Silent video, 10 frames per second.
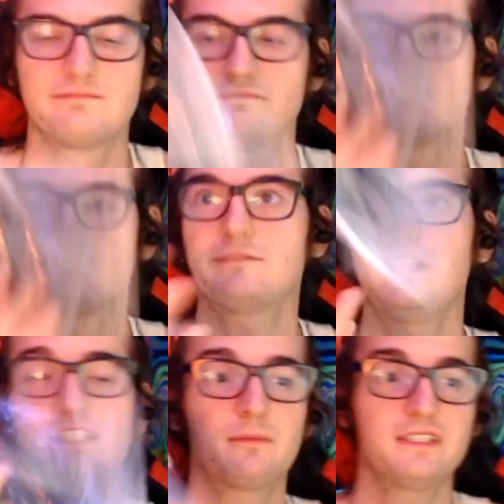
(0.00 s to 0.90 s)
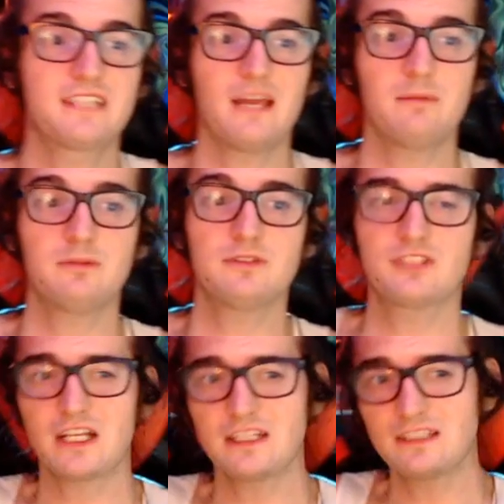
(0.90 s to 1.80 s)
You need some of these cables?
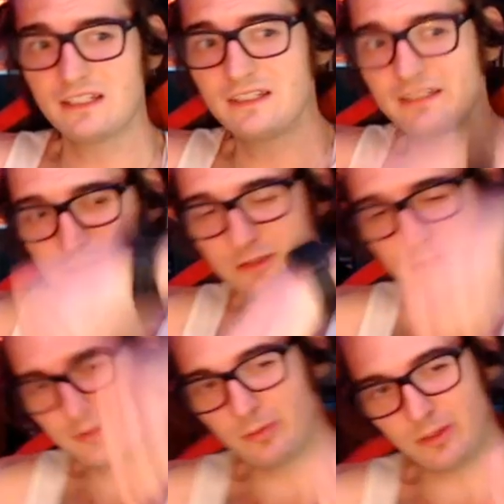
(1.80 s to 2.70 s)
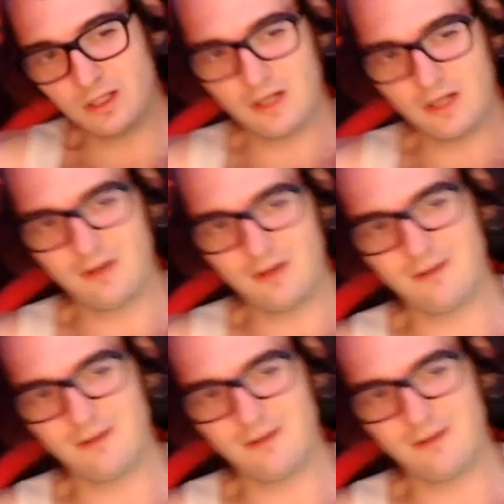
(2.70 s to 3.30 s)
Check out the link in the description below.